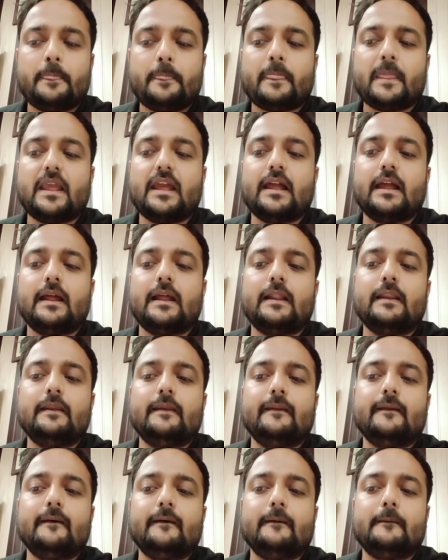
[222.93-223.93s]
and
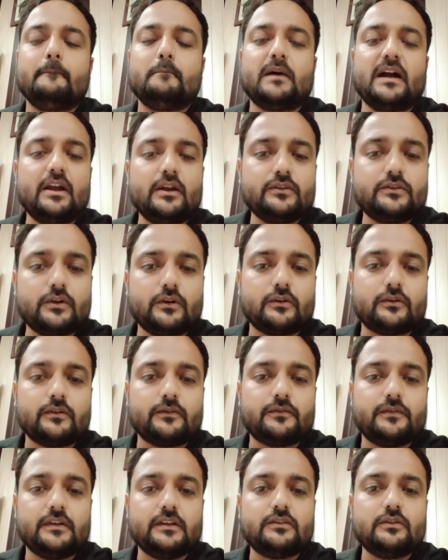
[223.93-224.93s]

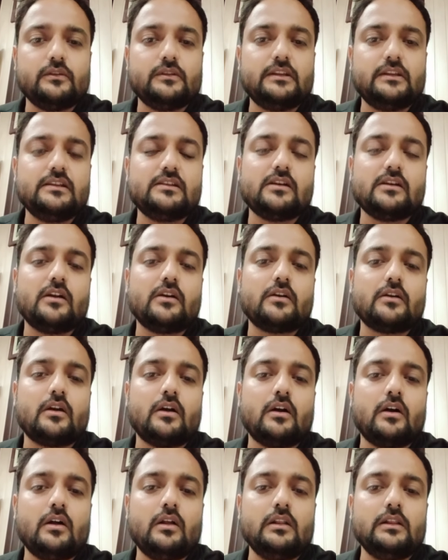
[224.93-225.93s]
biogeography. So these are
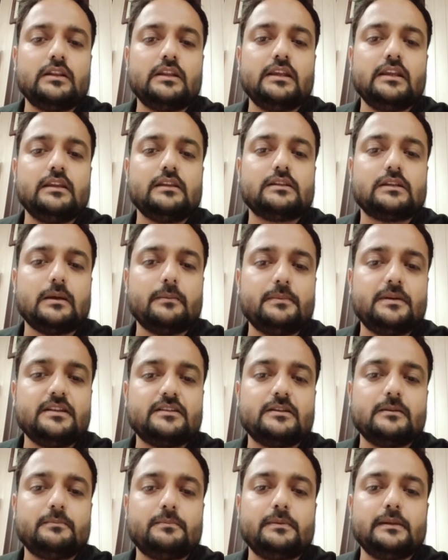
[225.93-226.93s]
all the
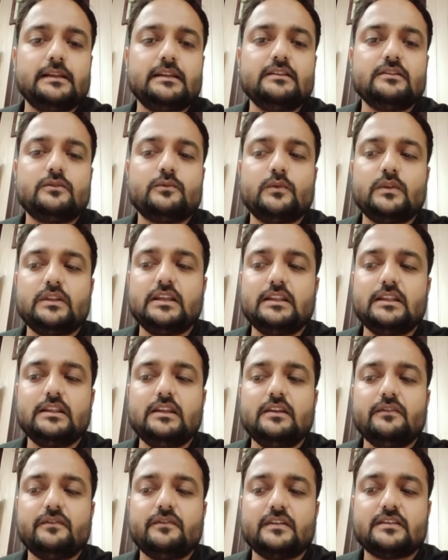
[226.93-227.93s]
subdisciplines within the
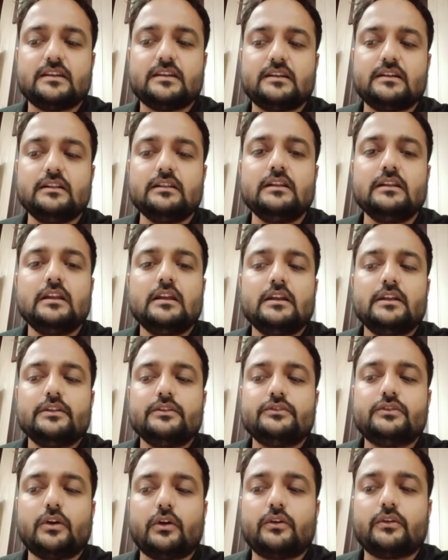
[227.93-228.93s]
physical
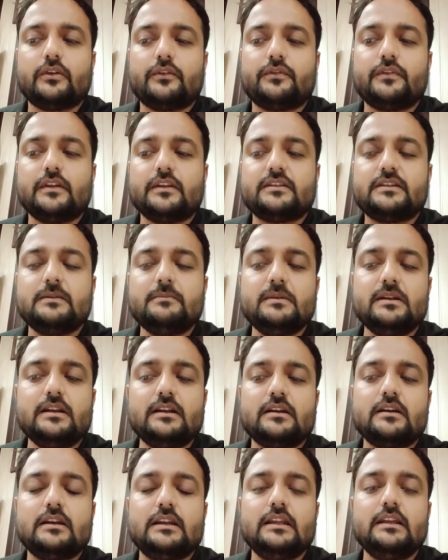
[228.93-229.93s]
geography.
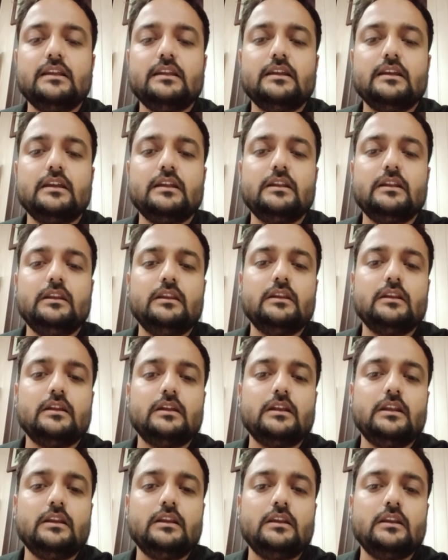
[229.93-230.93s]
Similarly, in
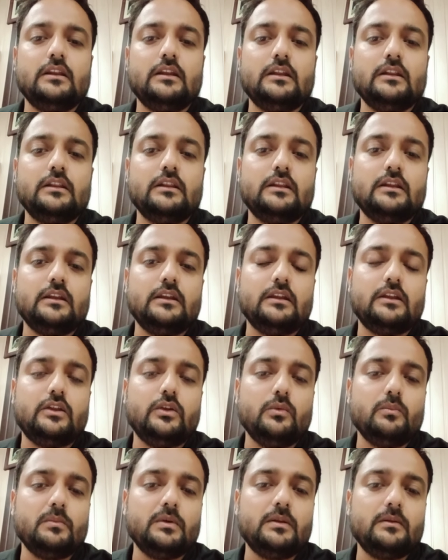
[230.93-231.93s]
the
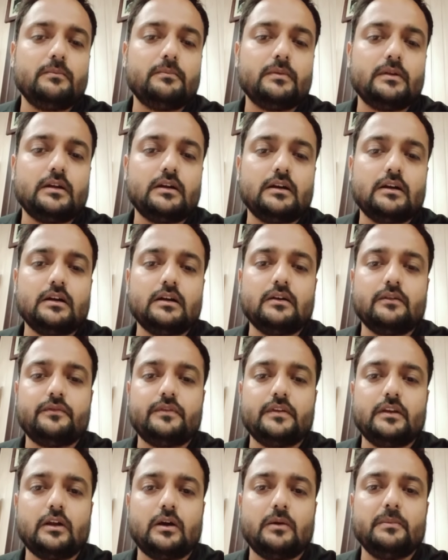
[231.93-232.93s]
human
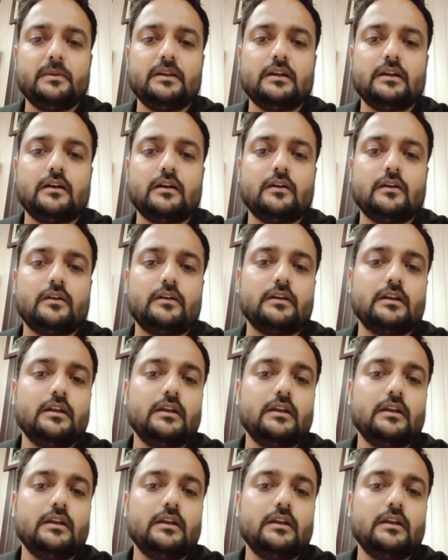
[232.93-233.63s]
phenomena,